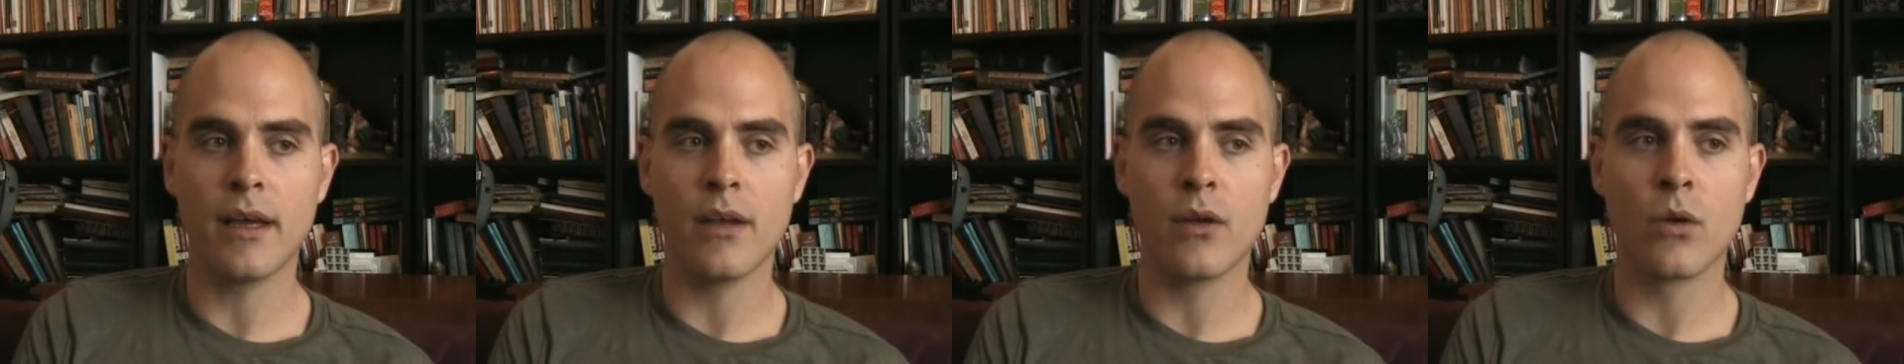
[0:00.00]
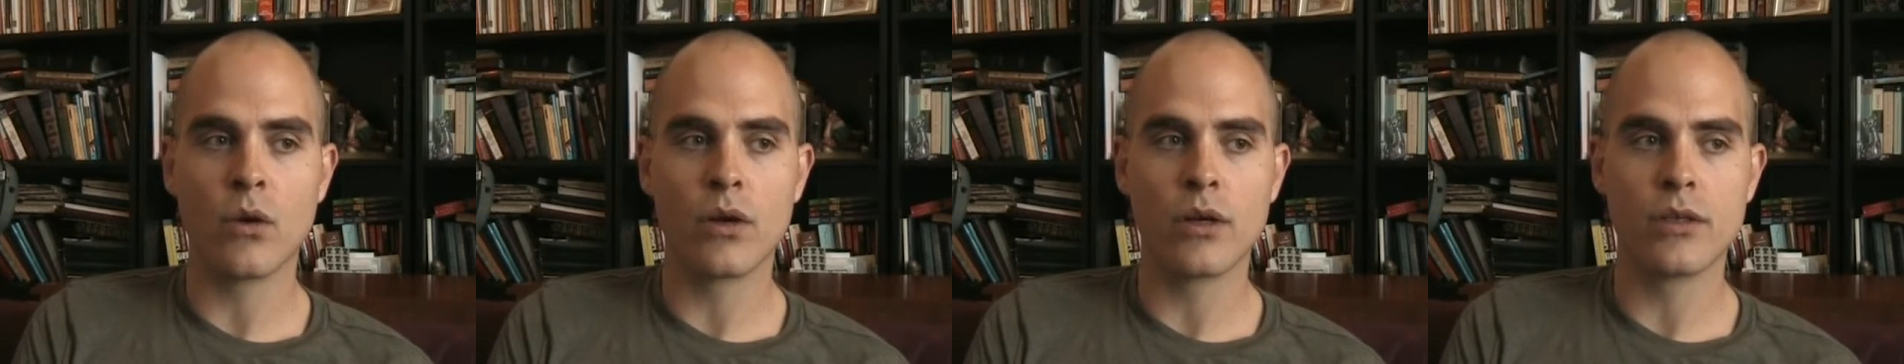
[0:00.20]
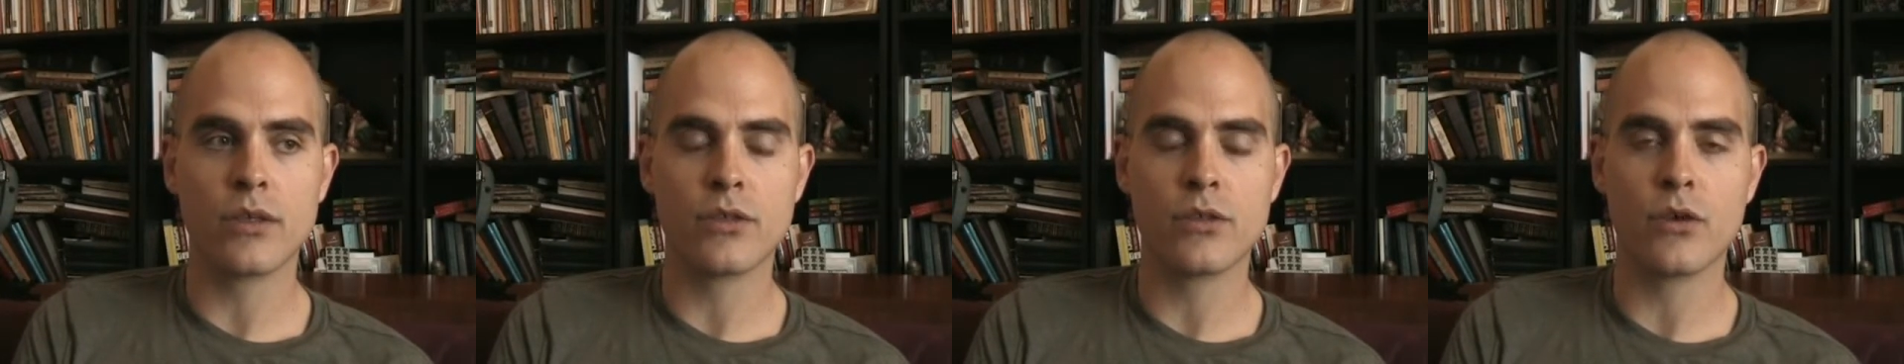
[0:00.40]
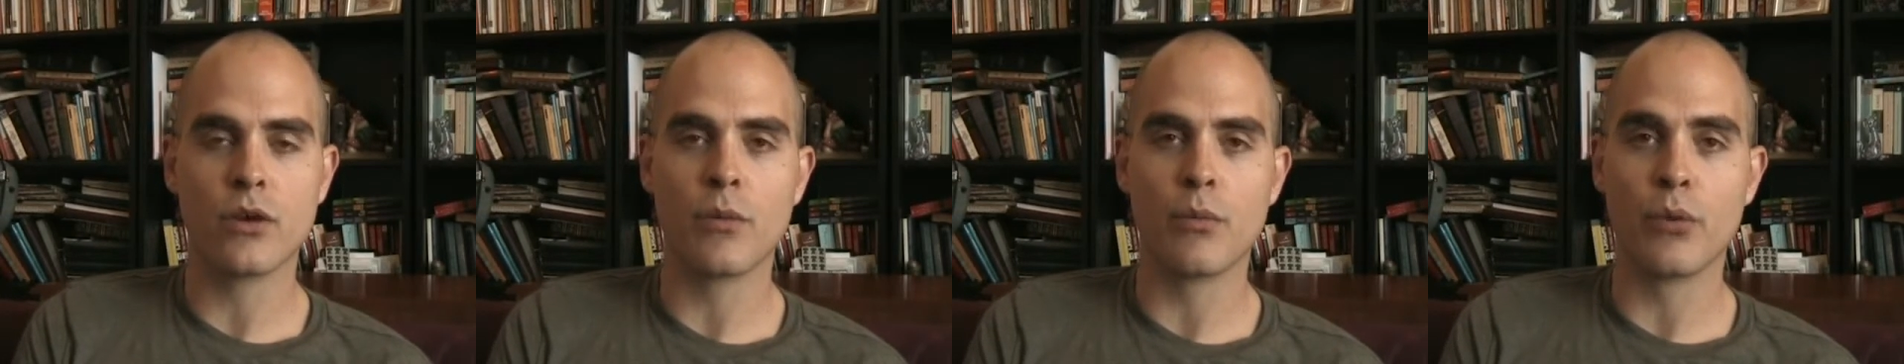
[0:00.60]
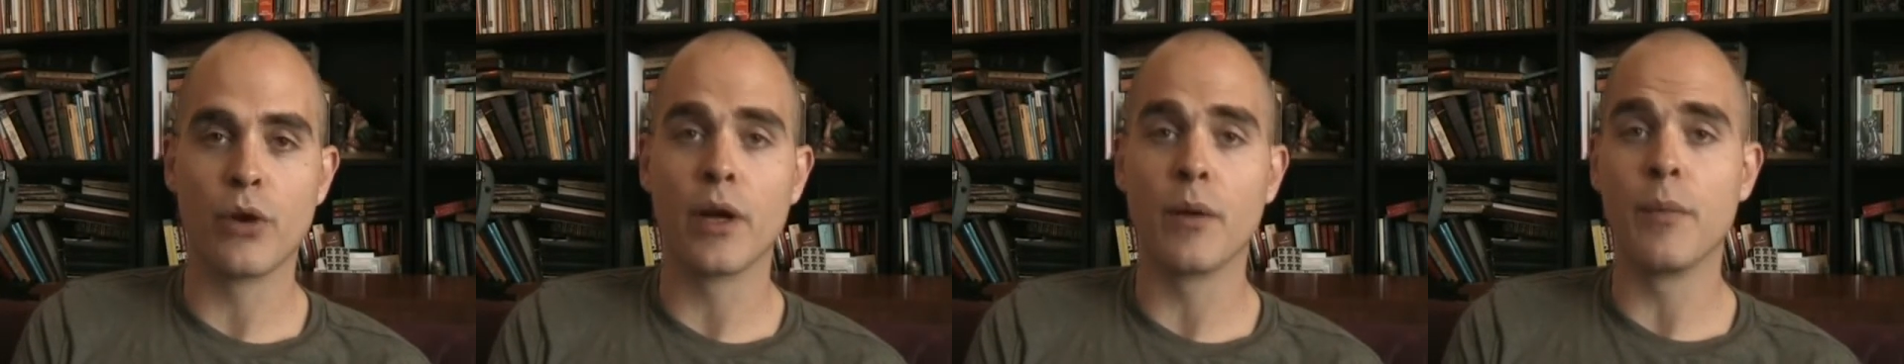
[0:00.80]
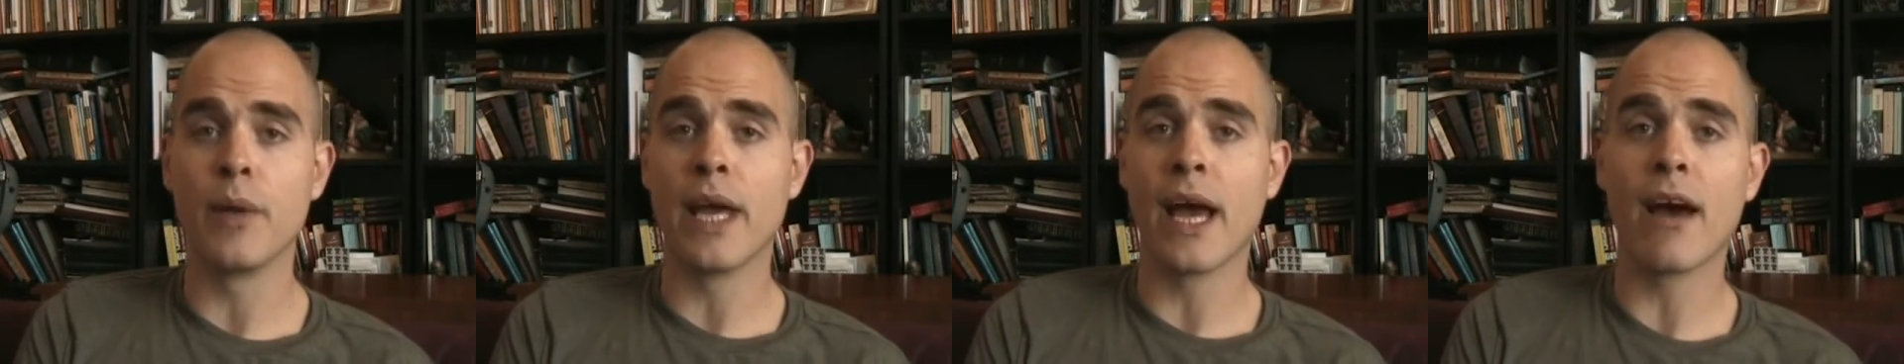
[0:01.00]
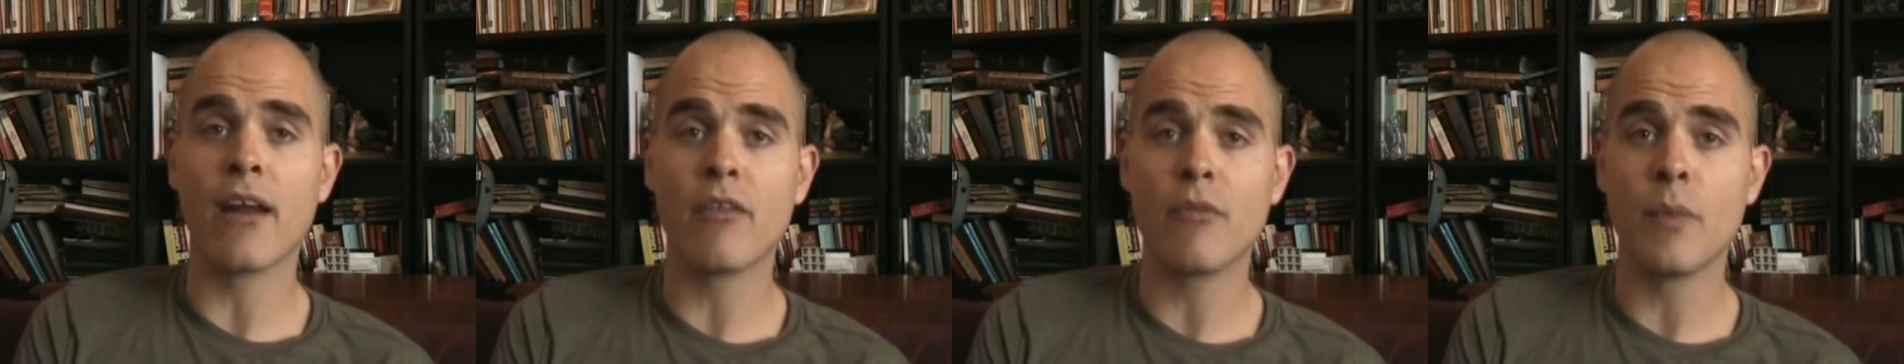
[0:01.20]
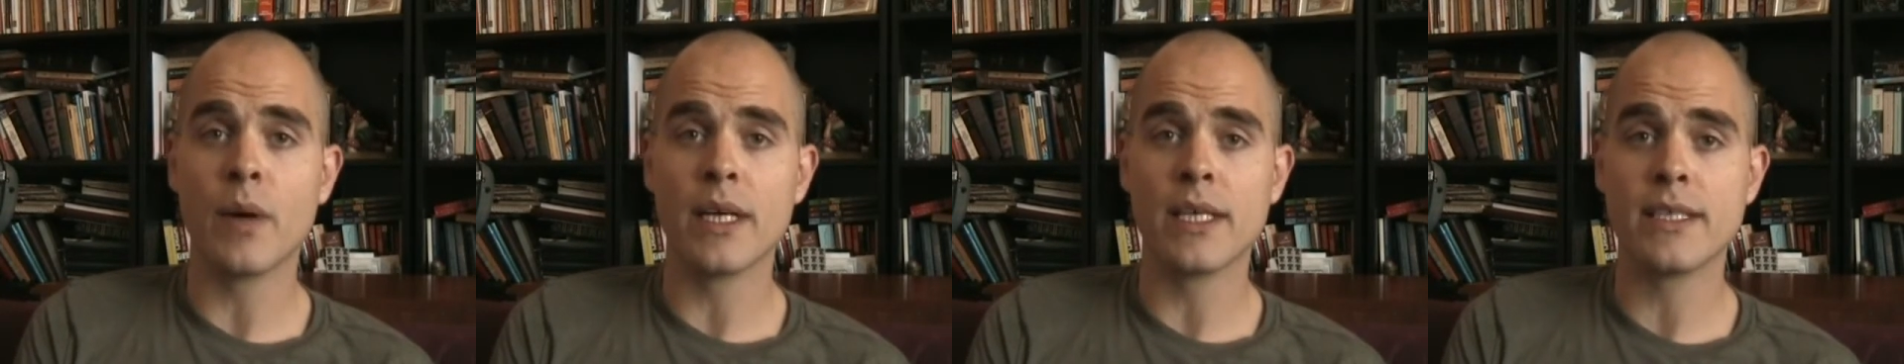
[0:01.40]
in order to sort of bring me
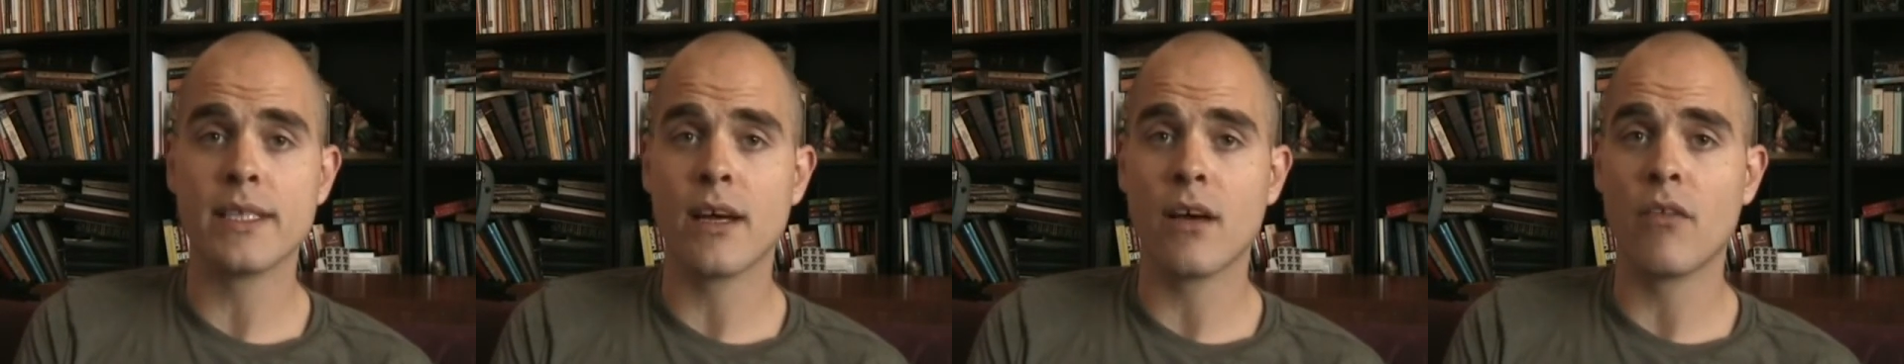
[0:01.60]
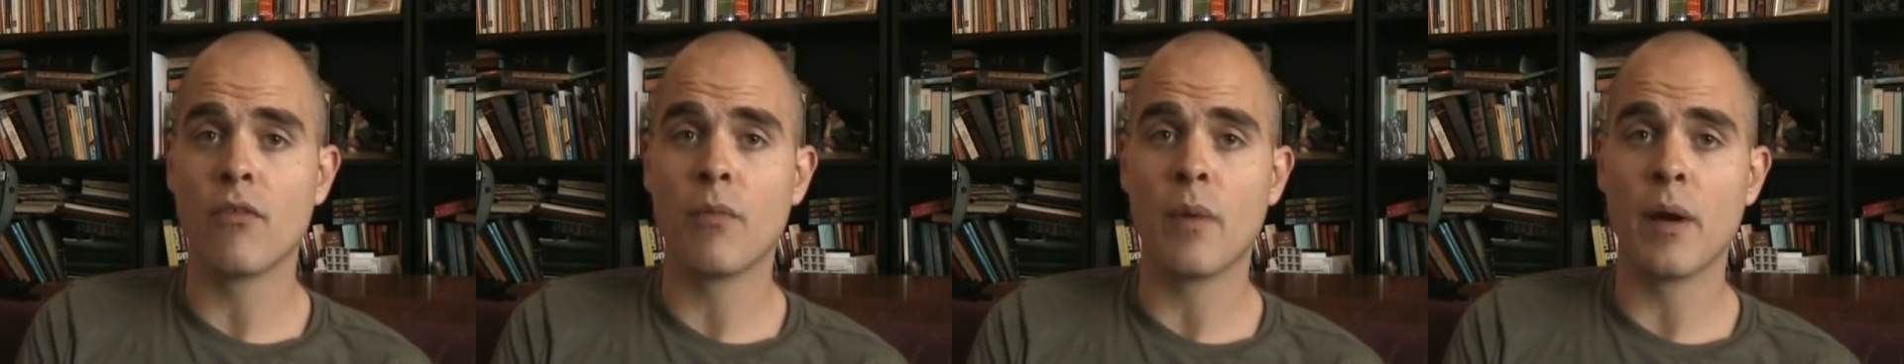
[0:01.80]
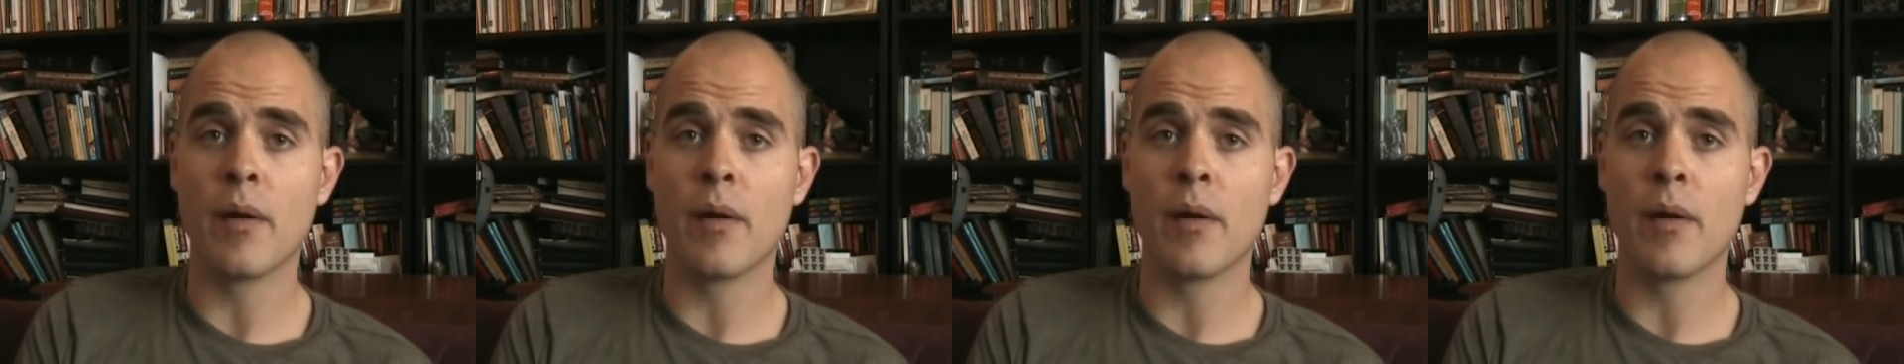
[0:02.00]
out of myself,